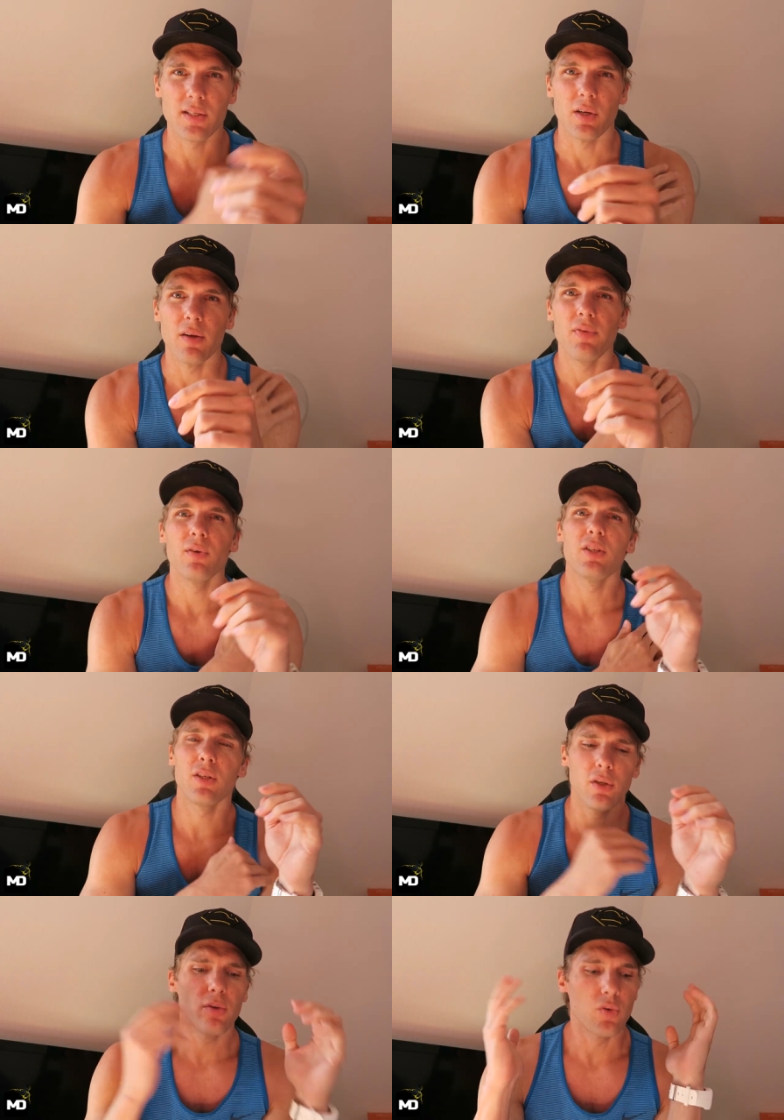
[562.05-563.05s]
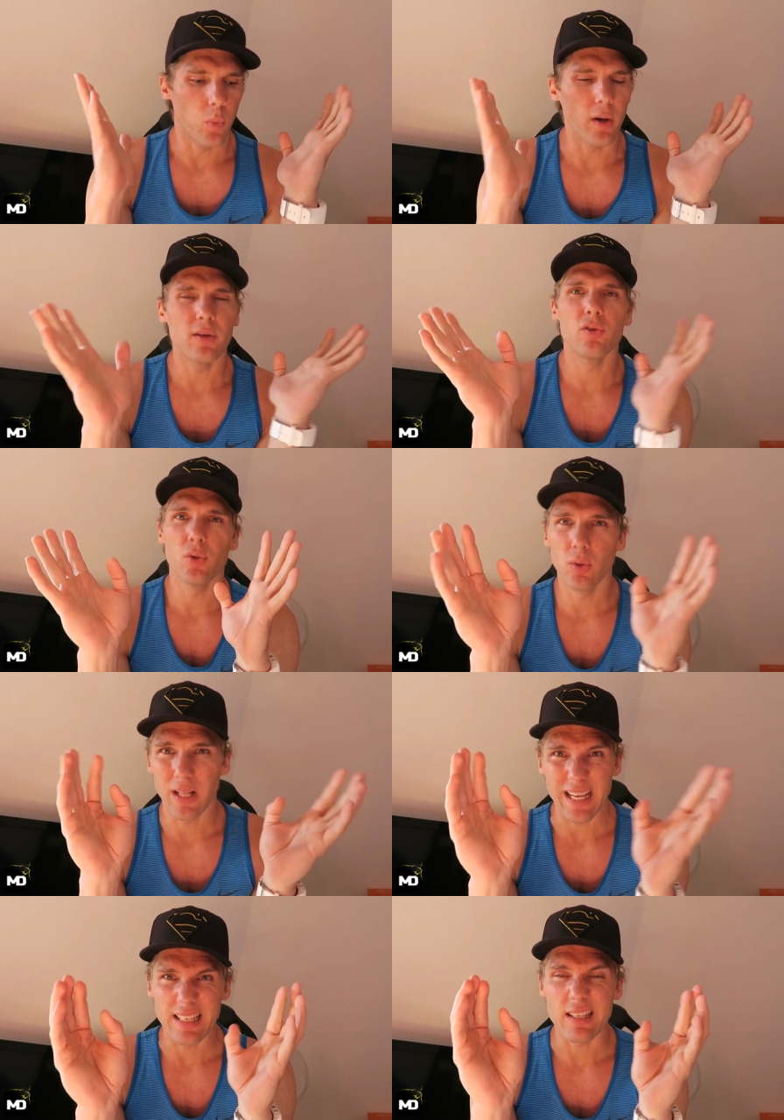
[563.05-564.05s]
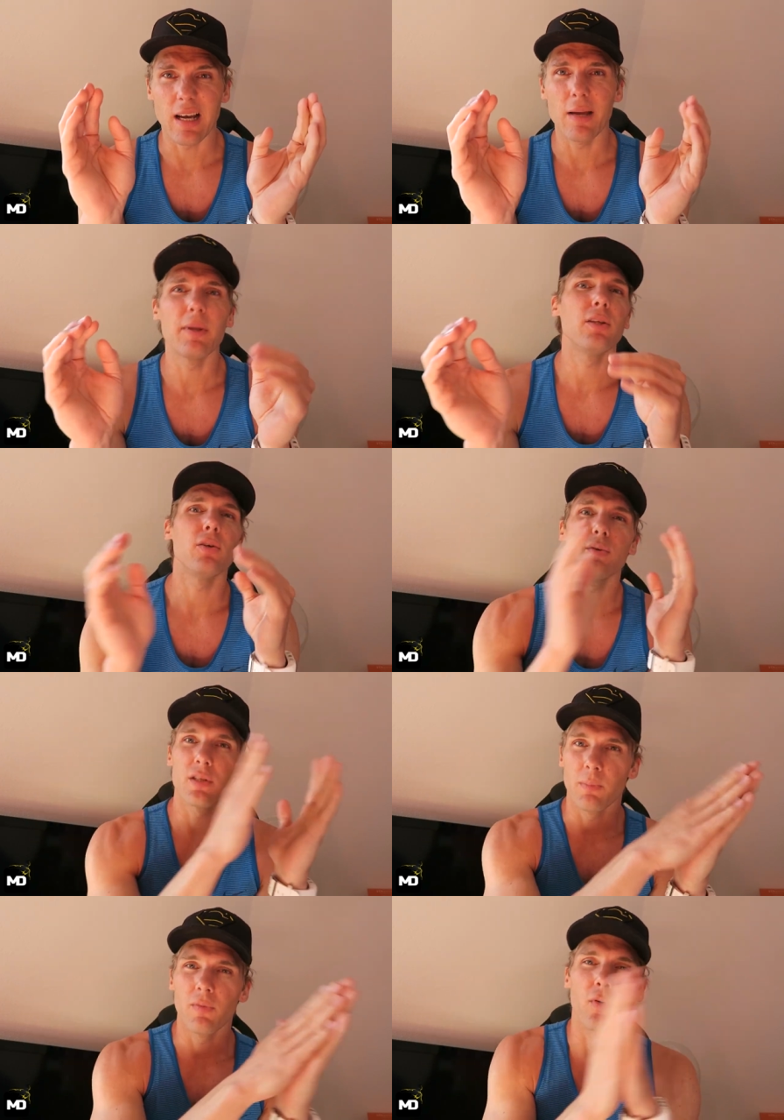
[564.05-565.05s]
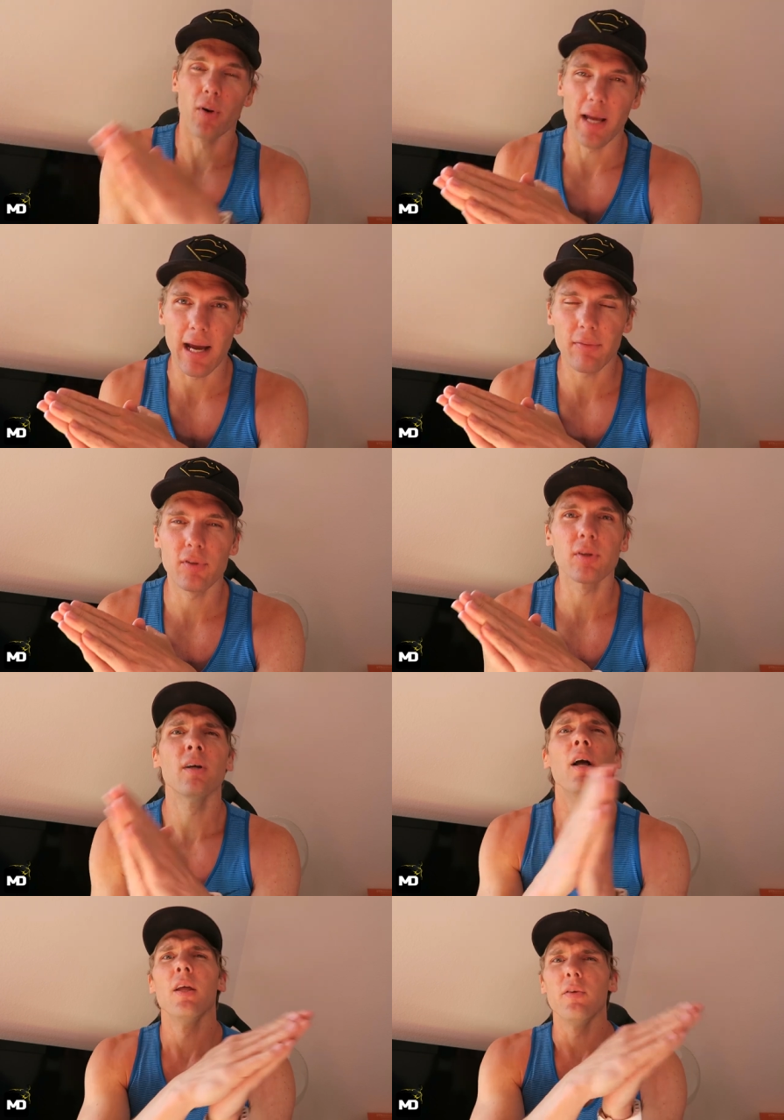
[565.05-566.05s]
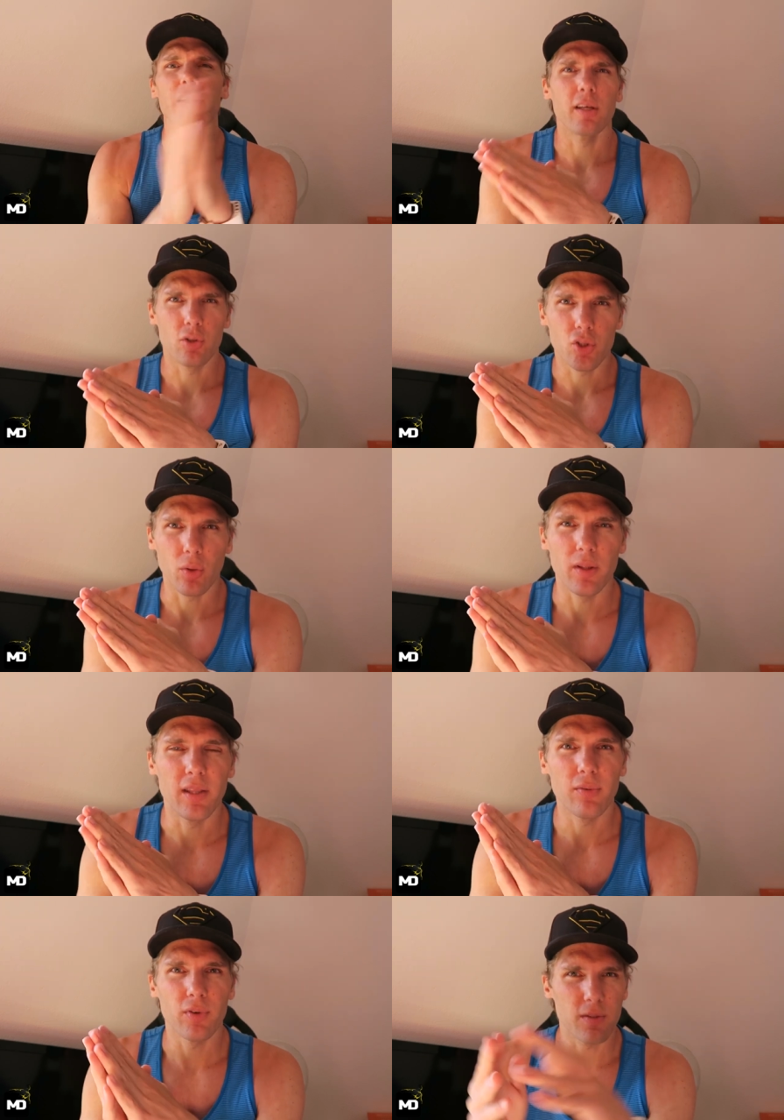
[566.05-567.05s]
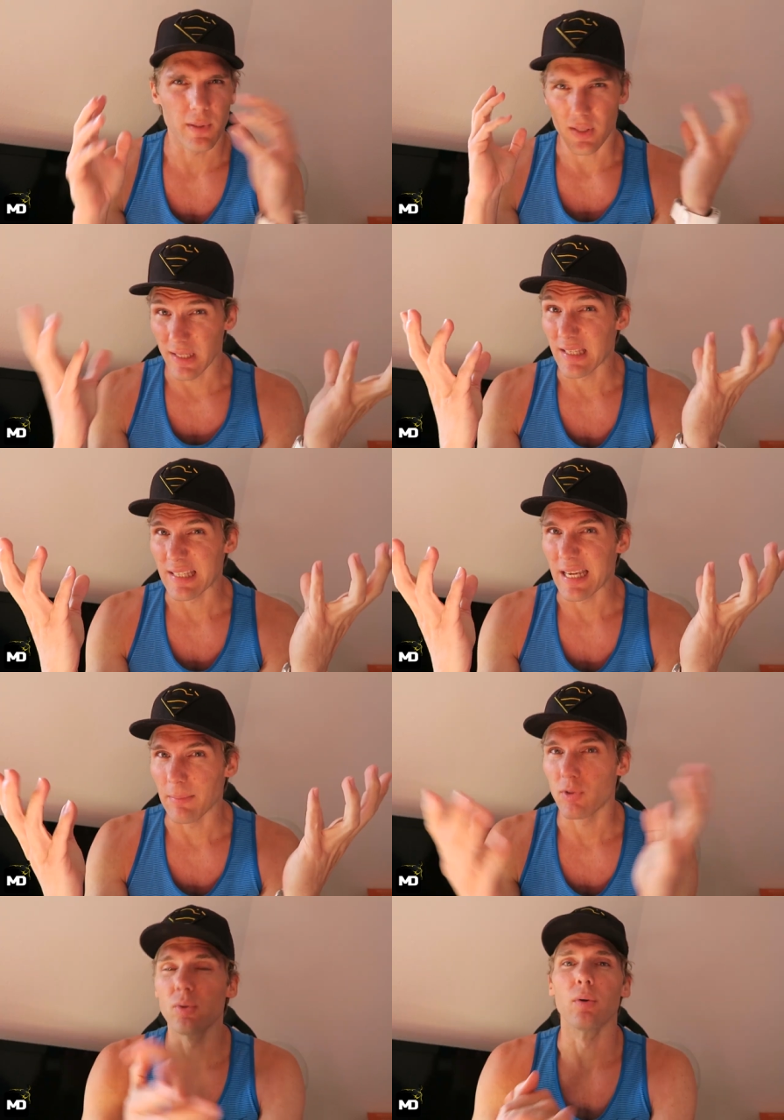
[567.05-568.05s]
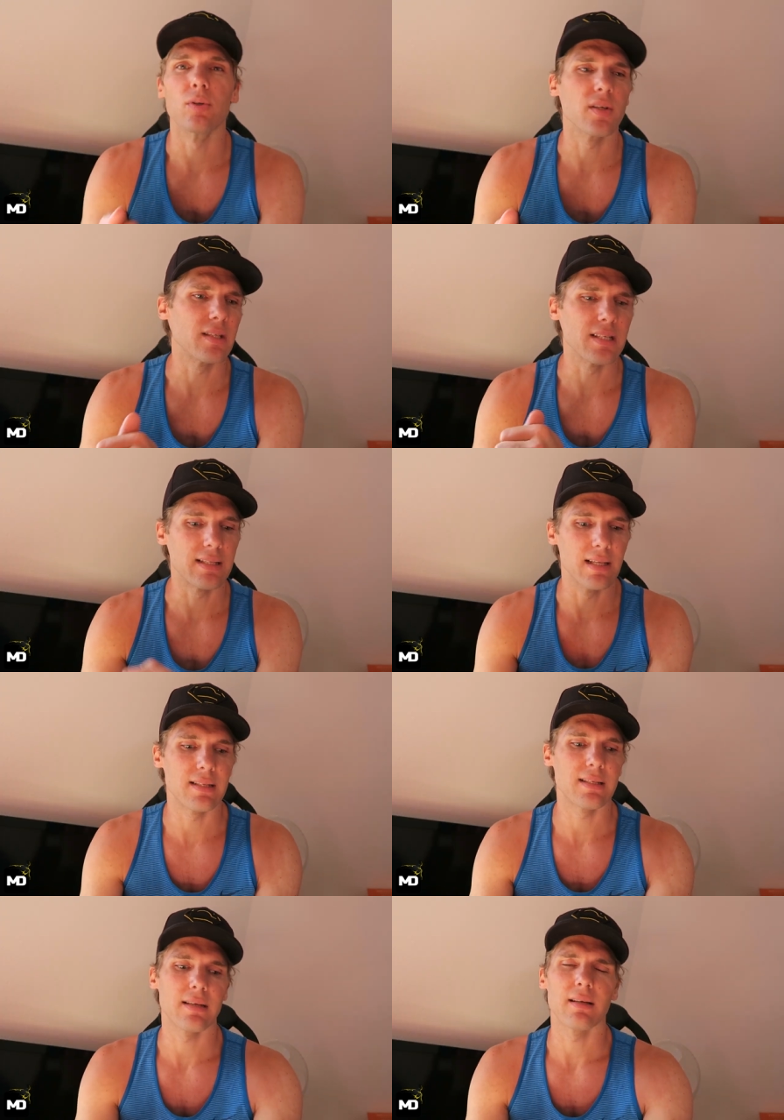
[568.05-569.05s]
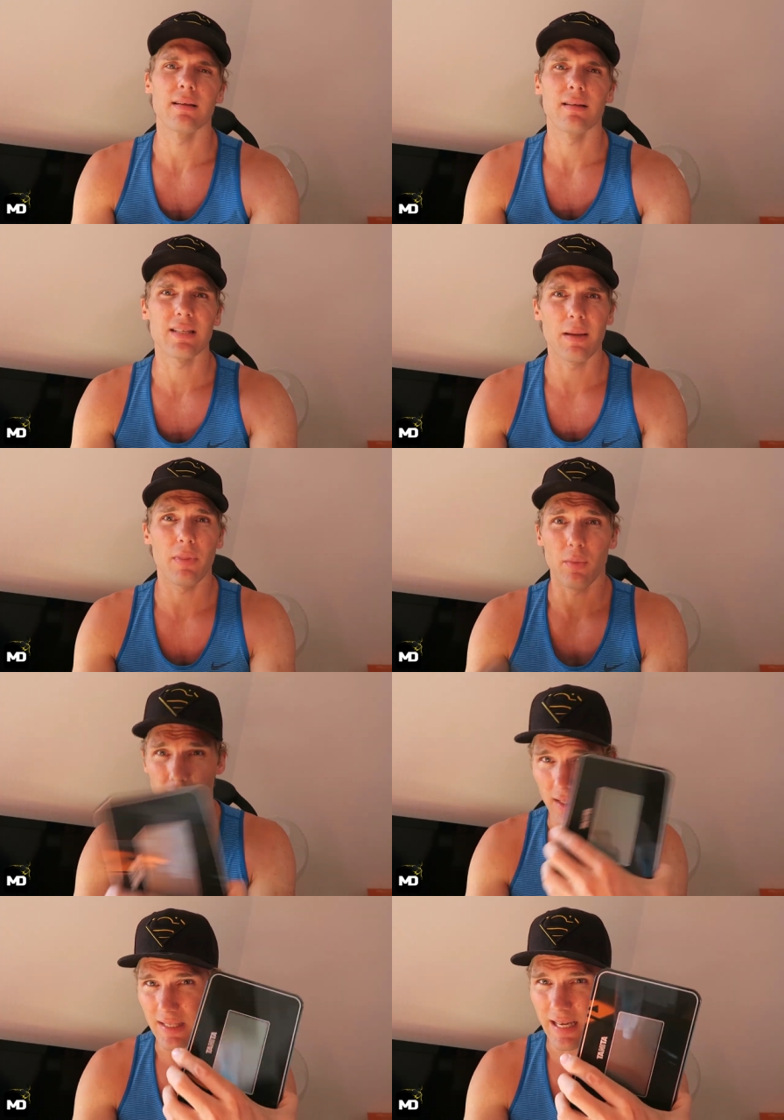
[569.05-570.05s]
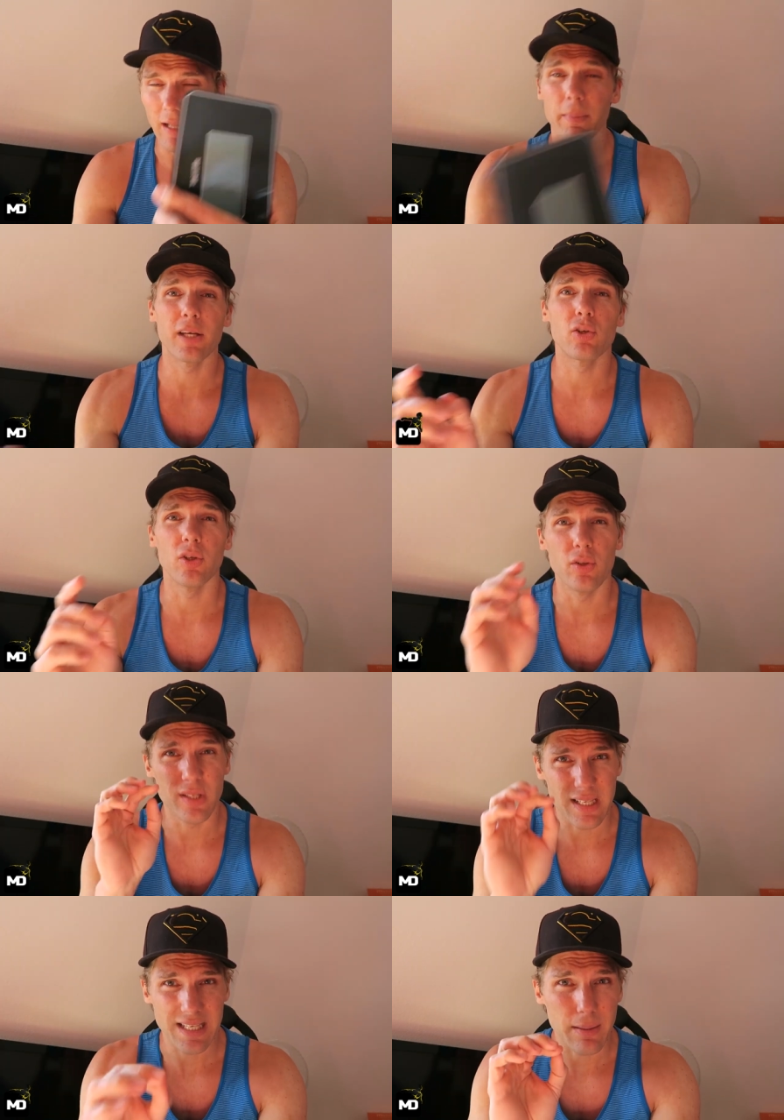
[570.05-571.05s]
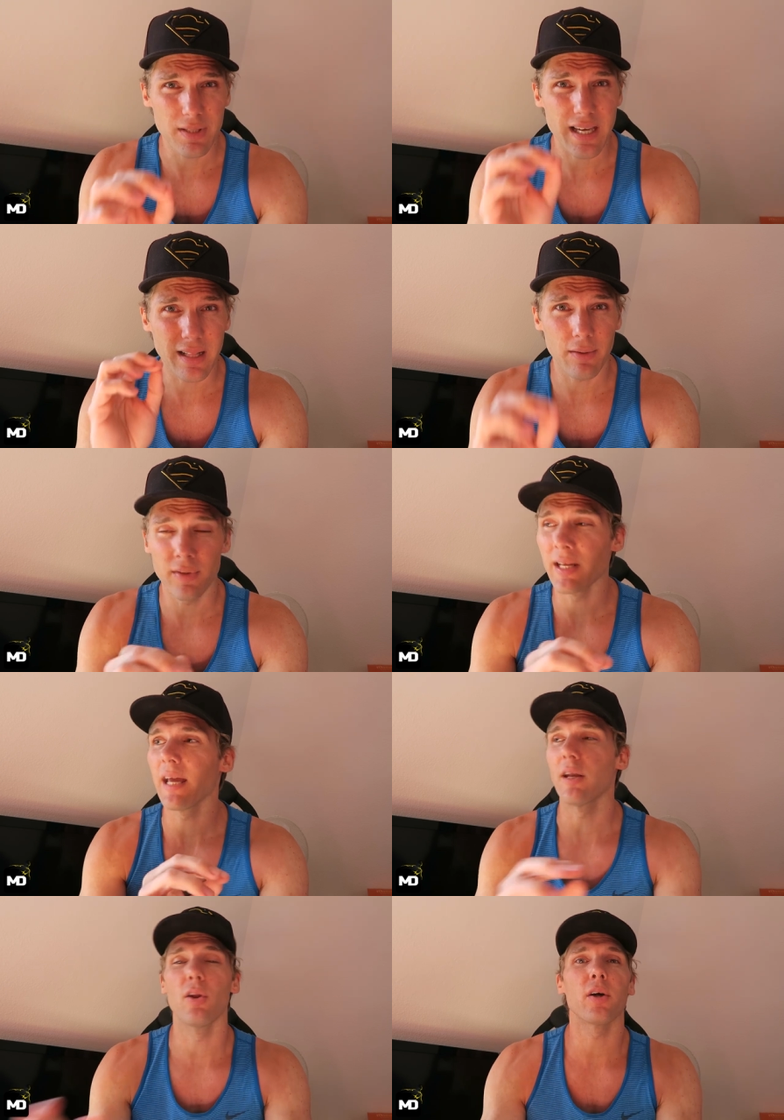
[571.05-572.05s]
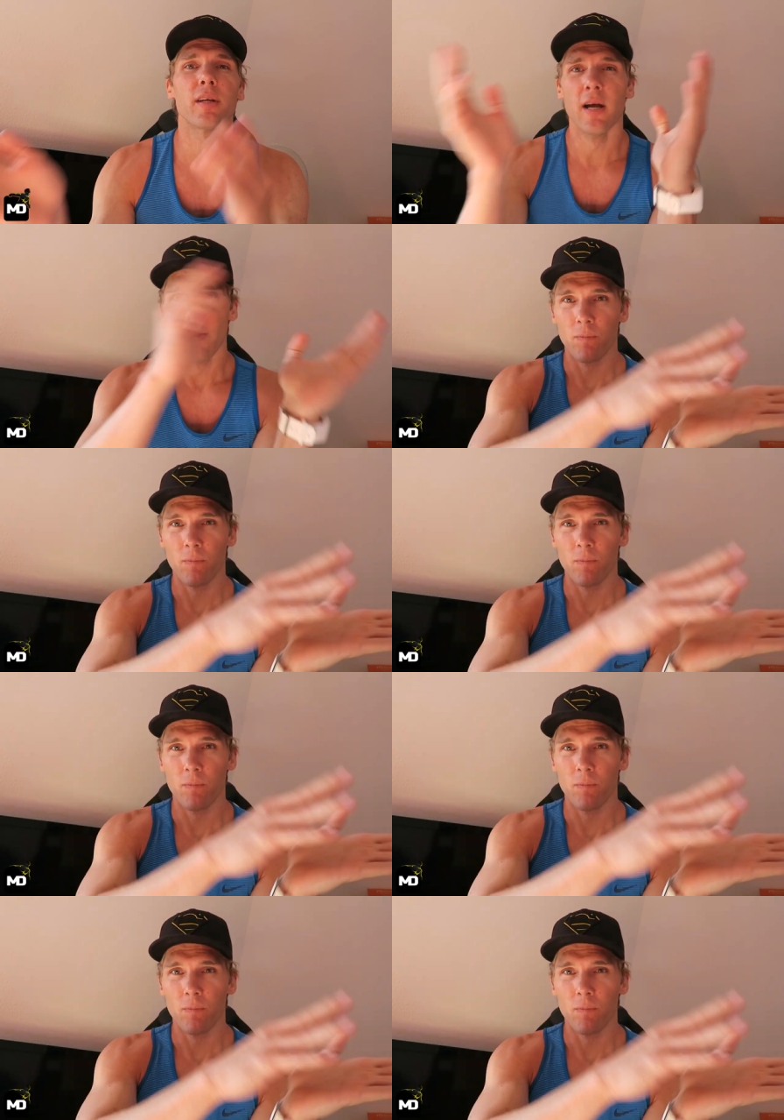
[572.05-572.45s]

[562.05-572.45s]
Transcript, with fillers: So if you use one tool at a time and you use it before and after, you can show the difference because it's the same tool. So it's just, that's uh, the same thing with the scale. Make sure you use the same scale every day and not